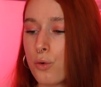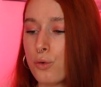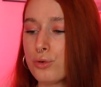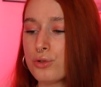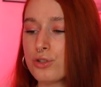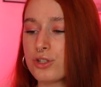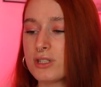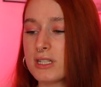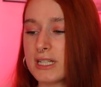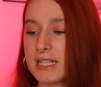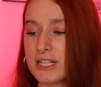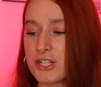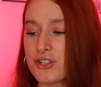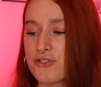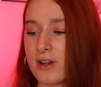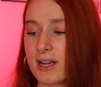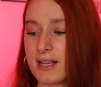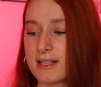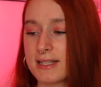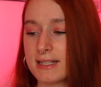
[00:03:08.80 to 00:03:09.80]
Altered
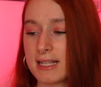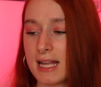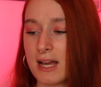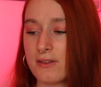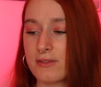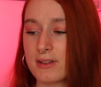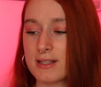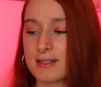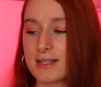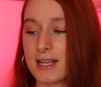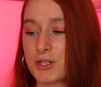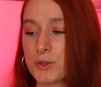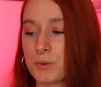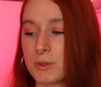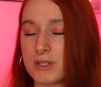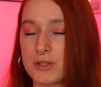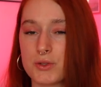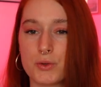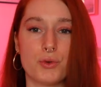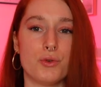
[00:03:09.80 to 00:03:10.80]
interest in having sexual
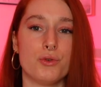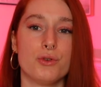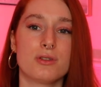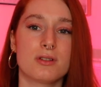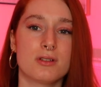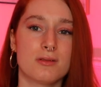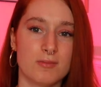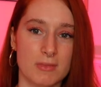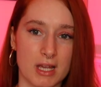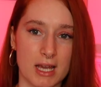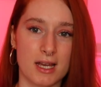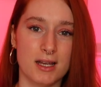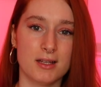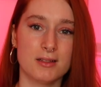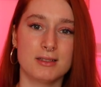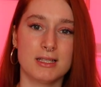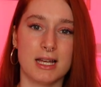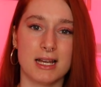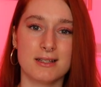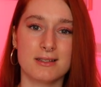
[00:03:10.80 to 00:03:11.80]
intercourse, yeah,
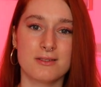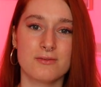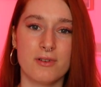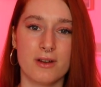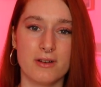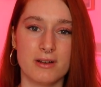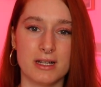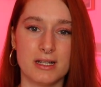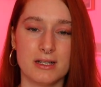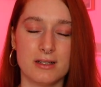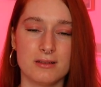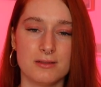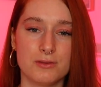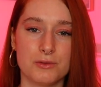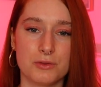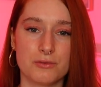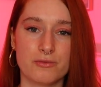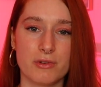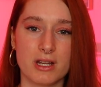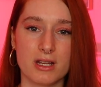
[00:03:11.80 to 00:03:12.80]
that's very
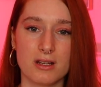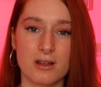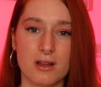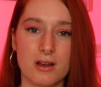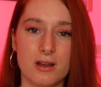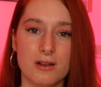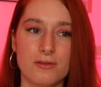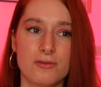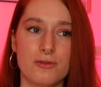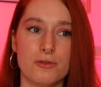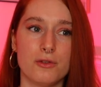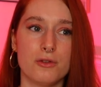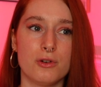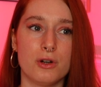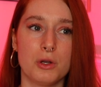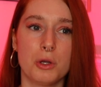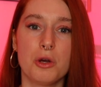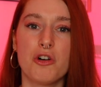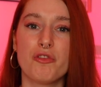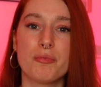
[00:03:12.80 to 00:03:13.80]
regular for a
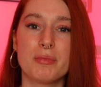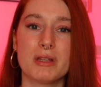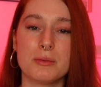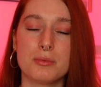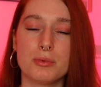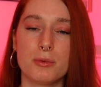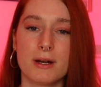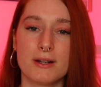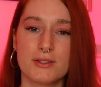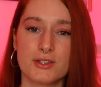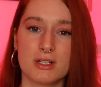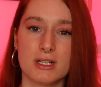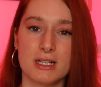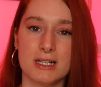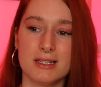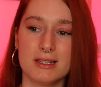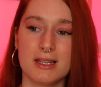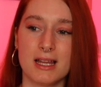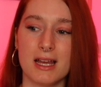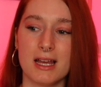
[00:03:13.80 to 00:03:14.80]
lot of people
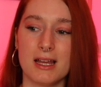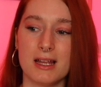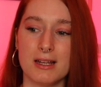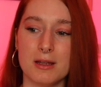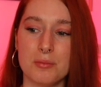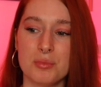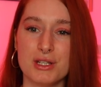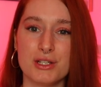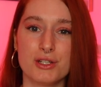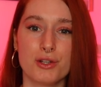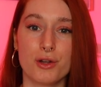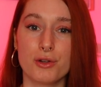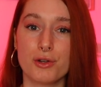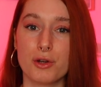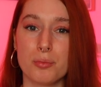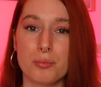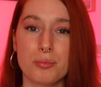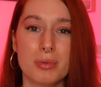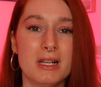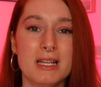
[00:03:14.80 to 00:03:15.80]
actually. Their libido
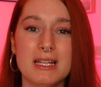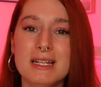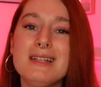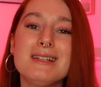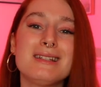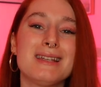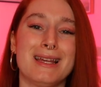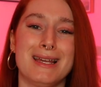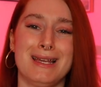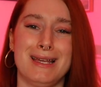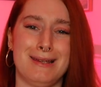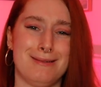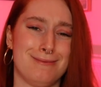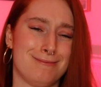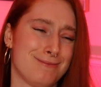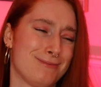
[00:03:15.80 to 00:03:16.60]
completely